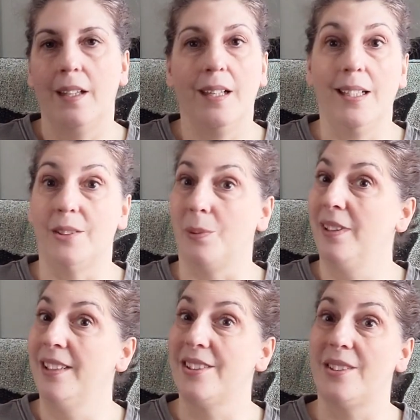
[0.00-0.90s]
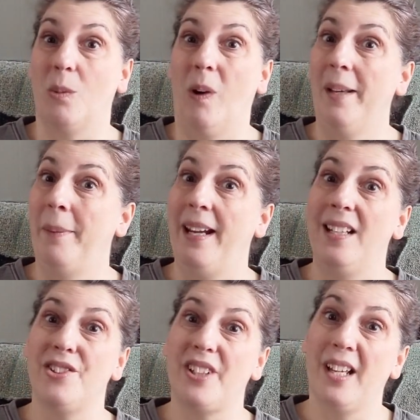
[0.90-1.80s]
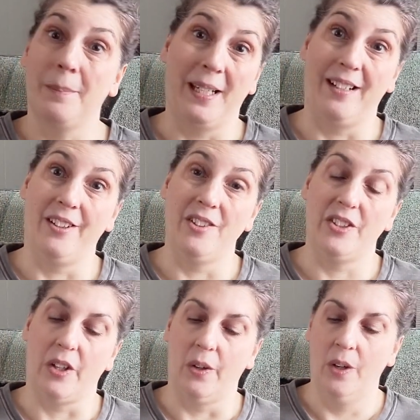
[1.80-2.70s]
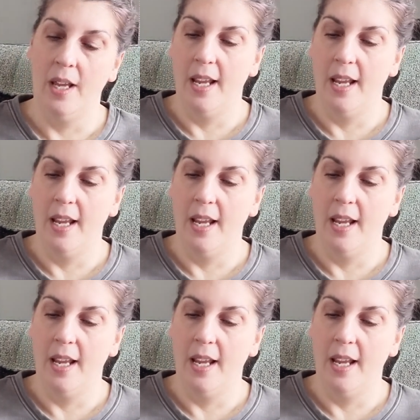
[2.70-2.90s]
it's really just a one-page sock pattern, so